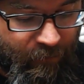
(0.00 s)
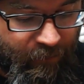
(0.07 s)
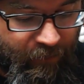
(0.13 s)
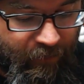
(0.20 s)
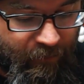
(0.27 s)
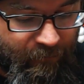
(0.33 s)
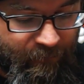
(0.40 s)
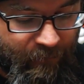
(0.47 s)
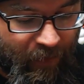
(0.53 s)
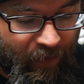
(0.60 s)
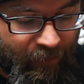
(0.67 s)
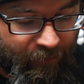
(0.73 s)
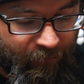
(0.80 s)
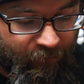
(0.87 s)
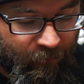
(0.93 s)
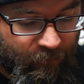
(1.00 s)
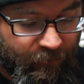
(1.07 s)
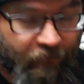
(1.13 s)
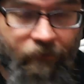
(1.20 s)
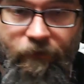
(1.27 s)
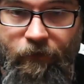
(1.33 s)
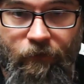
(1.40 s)
when you could buy their
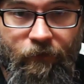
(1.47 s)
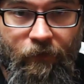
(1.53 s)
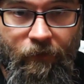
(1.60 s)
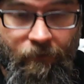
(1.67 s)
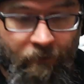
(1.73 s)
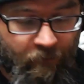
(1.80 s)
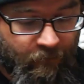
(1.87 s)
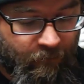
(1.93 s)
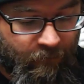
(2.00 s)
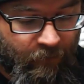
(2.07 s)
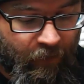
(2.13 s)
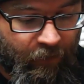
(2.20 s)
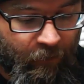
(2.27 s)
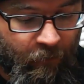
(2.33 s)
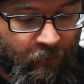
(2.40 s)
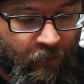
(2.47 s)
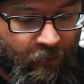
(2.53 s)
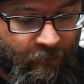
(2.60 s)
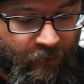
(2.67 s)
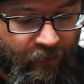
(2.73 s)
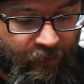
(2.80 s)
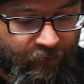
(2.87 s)
toys just at any
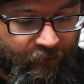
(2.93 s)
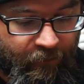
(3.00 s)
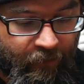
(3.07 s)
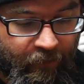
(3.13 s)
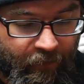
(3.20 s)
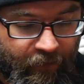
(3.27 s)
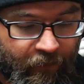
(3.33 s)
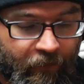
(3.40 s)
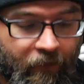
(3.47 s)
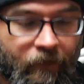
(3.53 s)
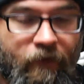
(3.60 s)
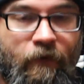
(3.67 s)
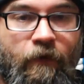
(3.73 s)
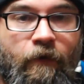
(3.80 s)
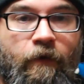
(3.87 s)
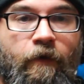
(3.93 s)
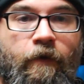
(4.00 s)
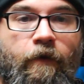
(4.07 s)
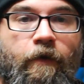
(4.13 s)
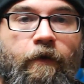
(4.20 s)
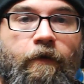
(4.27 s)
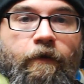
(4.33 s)
Walmart or Target.
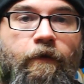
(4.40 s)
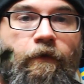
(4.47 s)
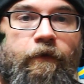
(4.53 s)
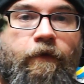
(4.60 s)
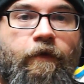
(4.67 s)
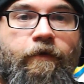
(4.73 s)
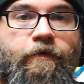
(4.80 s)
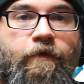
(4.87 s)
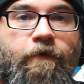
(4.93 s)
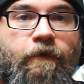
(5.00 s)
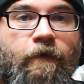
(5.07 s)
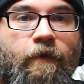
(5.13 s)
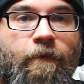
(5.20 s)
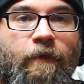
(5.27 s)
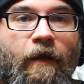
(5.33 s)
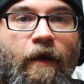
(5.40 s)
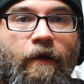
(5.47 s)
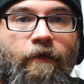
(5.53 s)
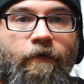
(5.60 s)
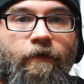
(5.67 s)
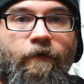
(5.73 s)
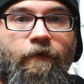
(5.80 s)
This Creature from the
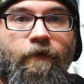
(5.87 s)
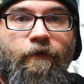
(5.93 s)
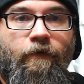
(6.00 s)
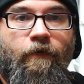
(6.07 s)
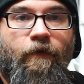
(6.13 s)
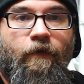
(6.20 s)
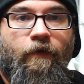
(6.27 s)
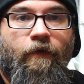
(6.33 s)
Black Lagoon.